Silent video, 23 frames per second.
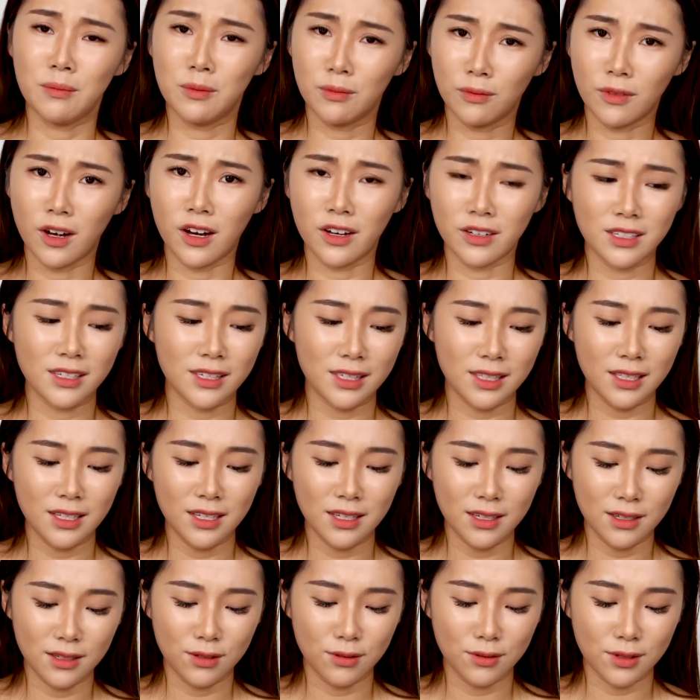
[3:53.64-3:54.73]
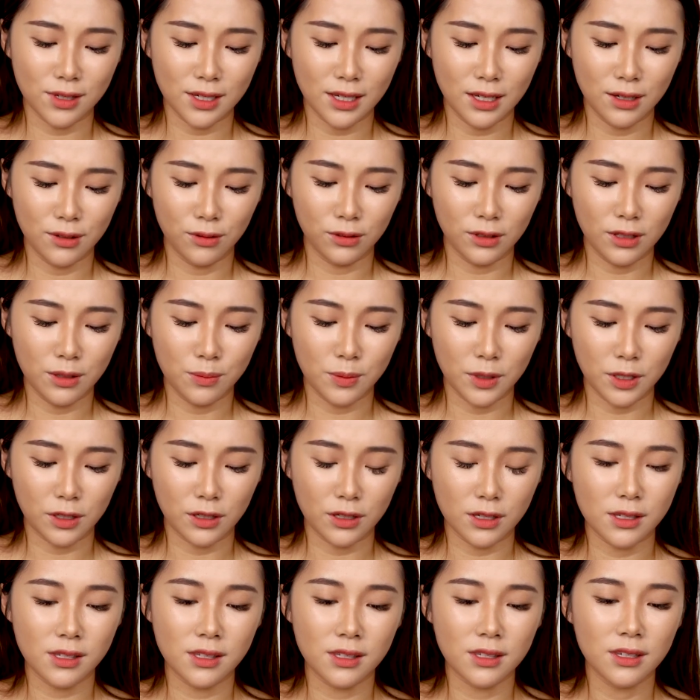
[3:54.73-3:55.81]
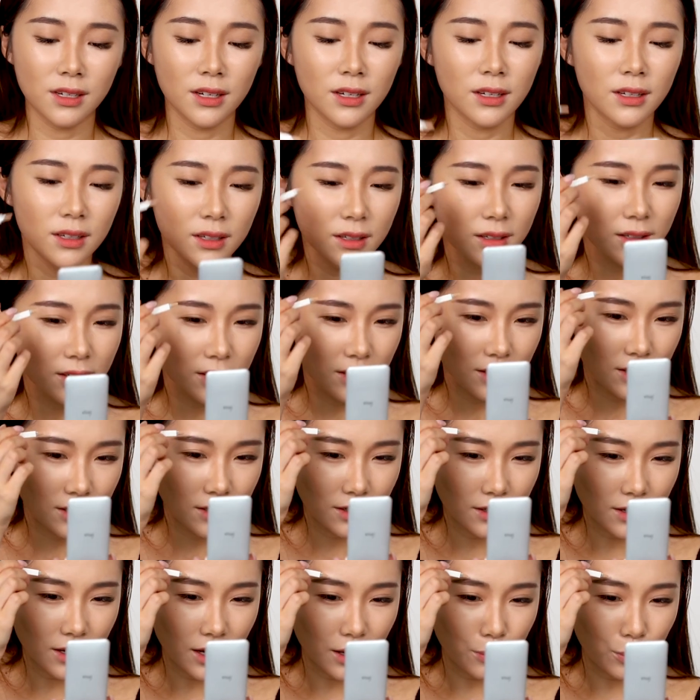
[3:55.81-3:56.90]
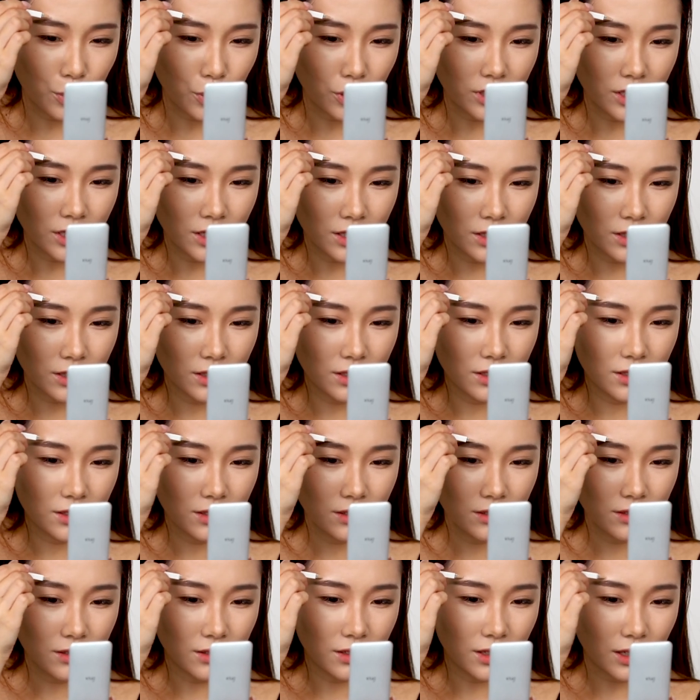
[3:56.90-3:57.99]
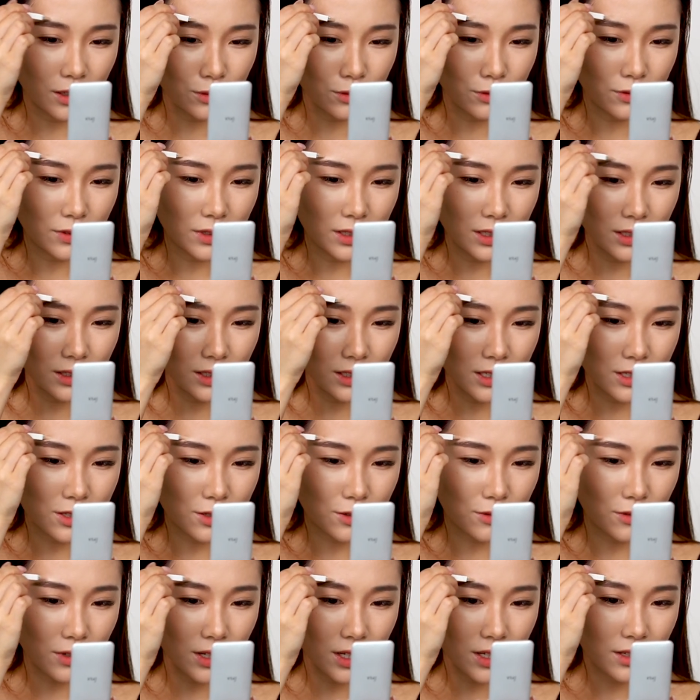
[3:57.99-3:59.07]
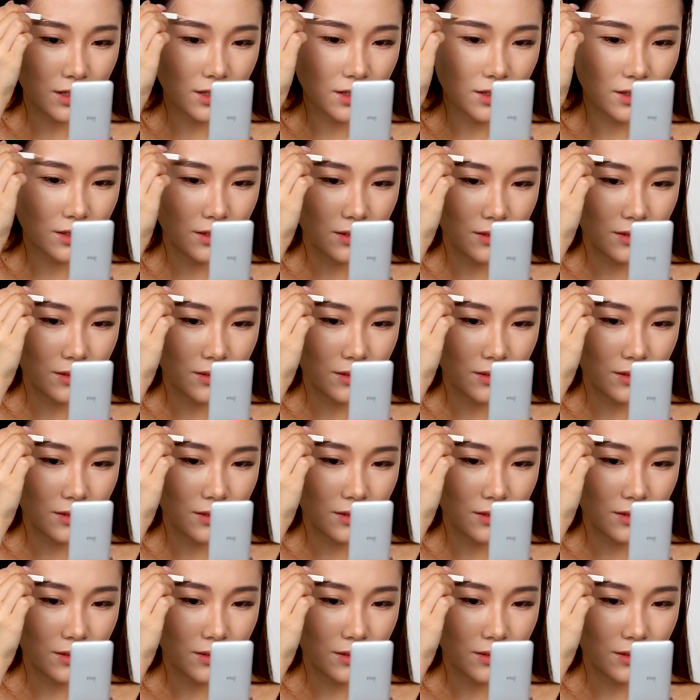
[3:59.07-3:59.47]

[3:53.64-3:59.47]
am honestly using it only because I bought it. I don't really think it's great.